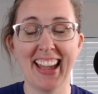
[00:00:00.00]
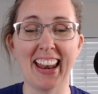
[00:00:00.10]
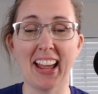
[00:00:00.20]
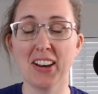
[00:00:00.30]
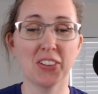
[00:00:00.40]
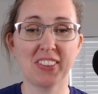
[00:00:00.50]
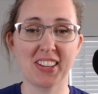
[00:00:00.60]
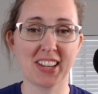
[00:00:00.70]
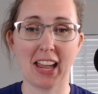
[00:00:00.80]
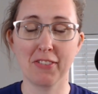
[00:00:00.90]
And I know that
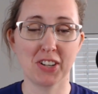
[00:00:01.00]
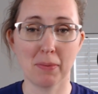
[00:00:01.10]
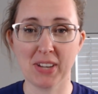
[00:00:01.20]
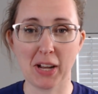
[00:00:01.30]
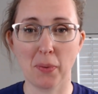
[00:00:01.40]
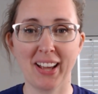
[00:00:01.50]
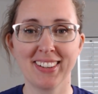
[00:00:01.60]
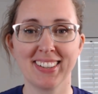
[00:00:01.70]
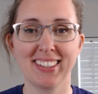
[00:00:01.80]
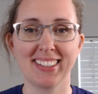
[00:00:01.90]
that's kind of a dumb takeaway.
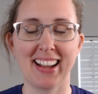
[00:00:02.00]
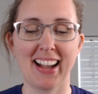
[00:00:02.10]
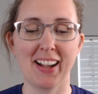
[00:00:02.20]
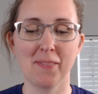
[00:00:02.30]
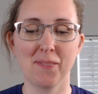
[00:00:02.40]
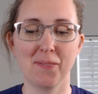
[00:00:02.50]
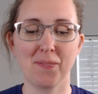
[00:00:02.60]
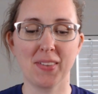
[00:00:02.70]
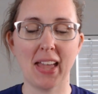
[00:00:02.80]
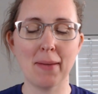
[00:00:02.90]
Um,
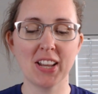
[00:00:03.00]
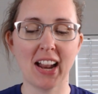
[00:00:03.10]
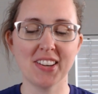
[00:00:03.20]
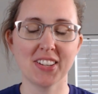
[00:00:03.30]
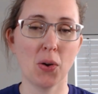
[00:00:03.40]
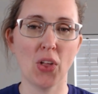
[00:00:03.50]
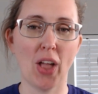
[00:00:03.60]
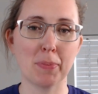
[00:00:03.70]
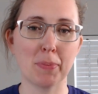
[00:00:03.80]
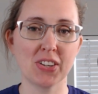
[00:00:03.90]
Amy and I did a whole
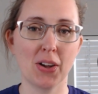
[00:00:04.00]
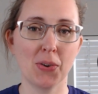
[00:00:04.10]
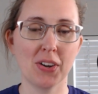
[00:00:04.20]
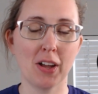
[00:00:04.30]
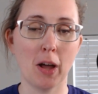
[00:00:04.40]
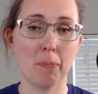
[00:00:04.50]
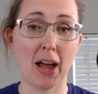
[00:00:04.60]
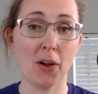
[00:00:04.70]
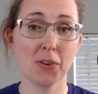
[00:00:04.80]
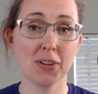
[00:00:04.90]
episode
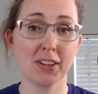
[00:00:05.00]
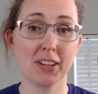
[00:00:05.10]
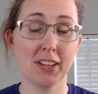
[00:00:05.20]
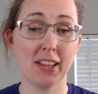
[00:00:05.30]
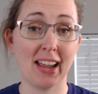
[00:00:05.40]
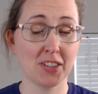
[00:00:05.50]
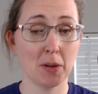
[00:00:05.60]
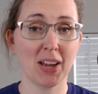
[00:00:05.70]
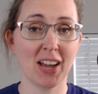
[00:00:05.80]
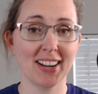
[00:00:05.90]
about
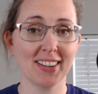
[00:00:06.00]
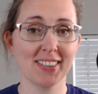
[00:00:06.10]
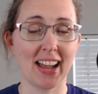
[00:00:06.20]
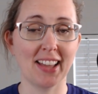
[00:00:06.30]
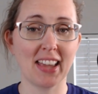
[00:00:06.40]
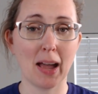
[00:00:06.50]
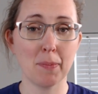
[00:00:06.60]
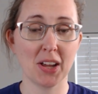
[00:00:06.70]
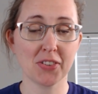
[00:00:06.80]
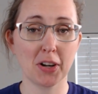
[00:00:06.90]
antibiotics on the
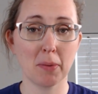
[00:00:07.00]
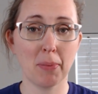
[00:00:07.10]
IBS Freedom